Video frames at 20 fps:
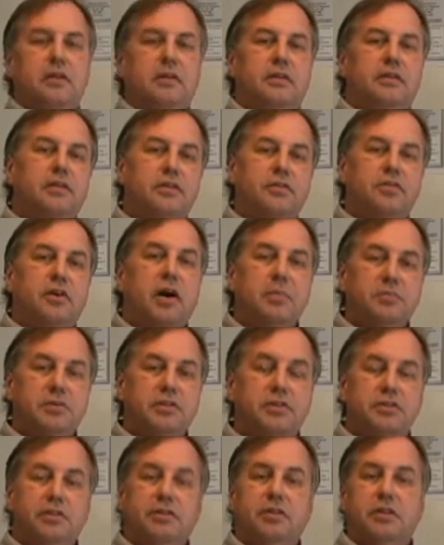There's
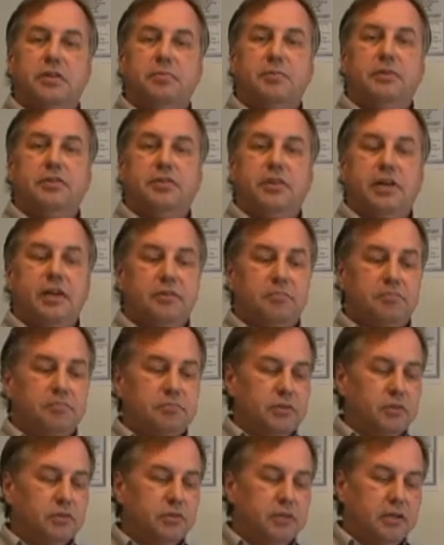options that can be set.
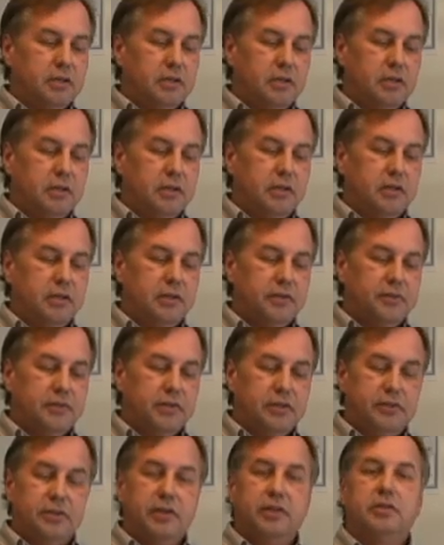You can
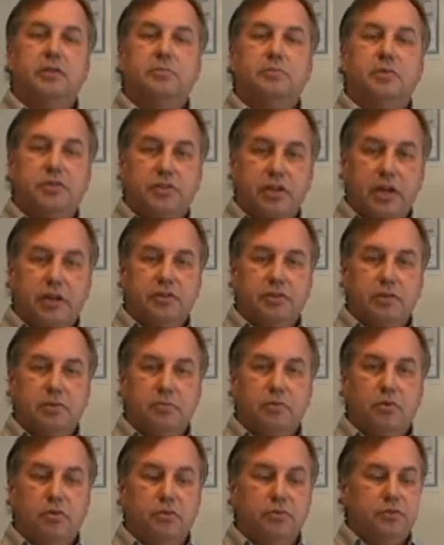set your projection
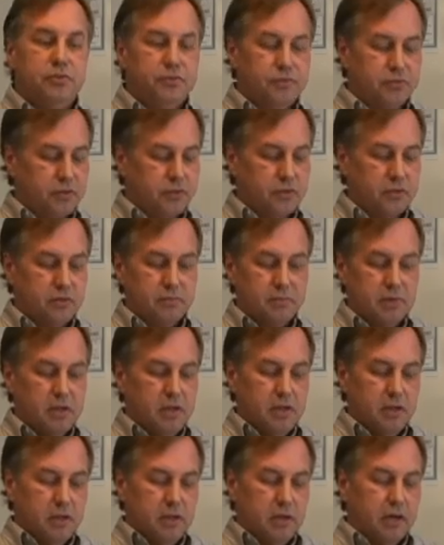modes for
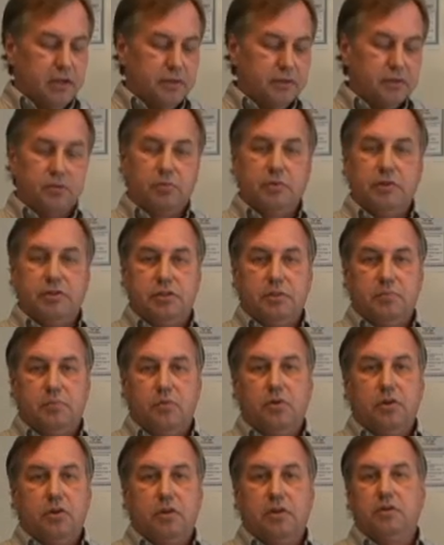either Ouija
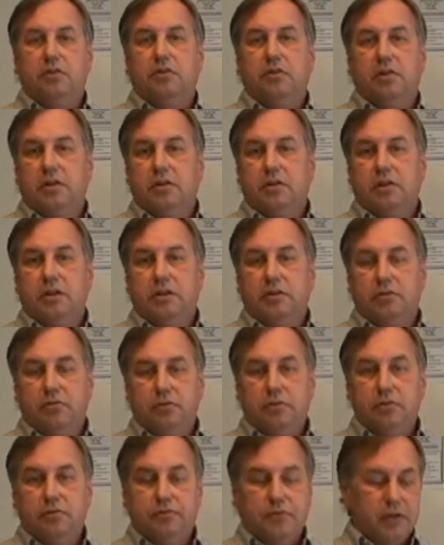board, dogleg
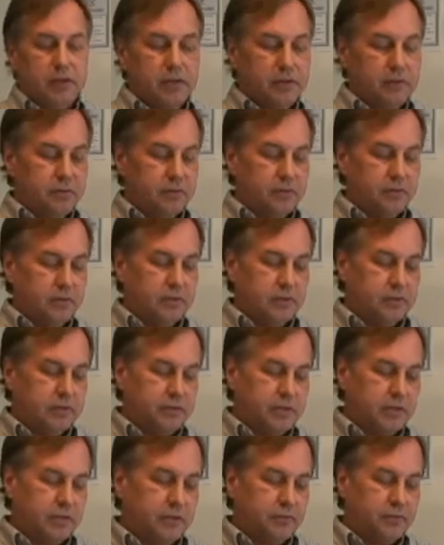tool face. You can
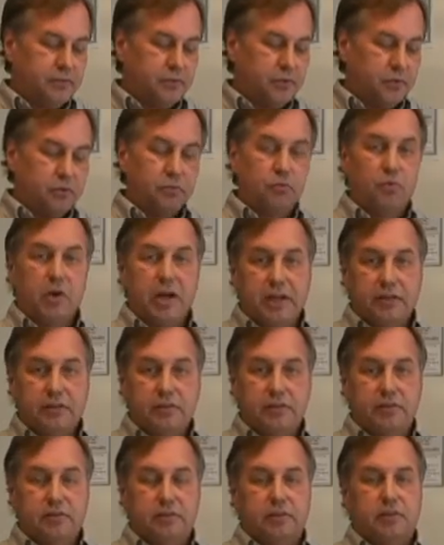set it for
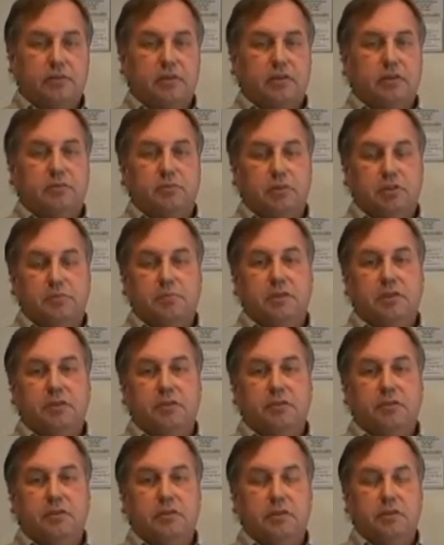rates, which
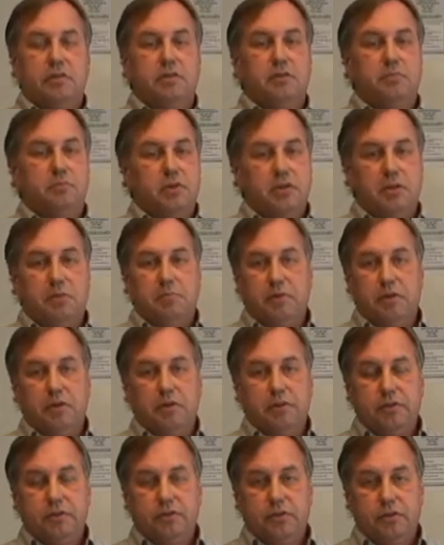means you can put in
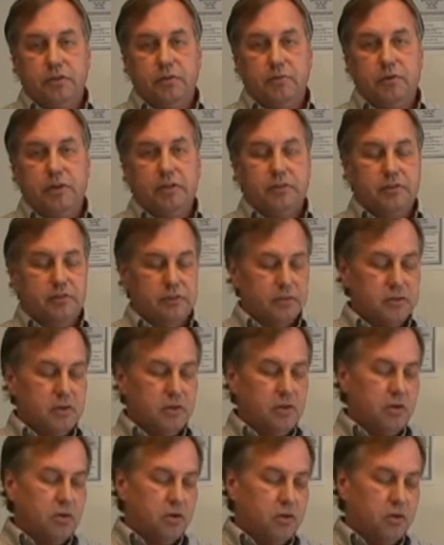build and turn rates,
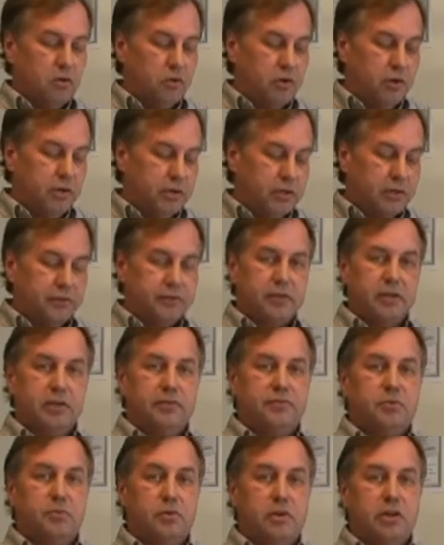or you can set
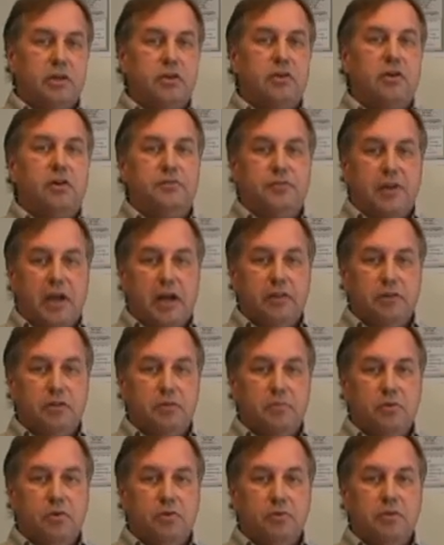it for what I call
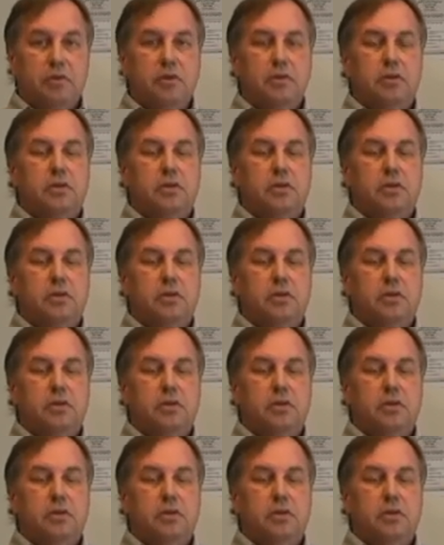value mode,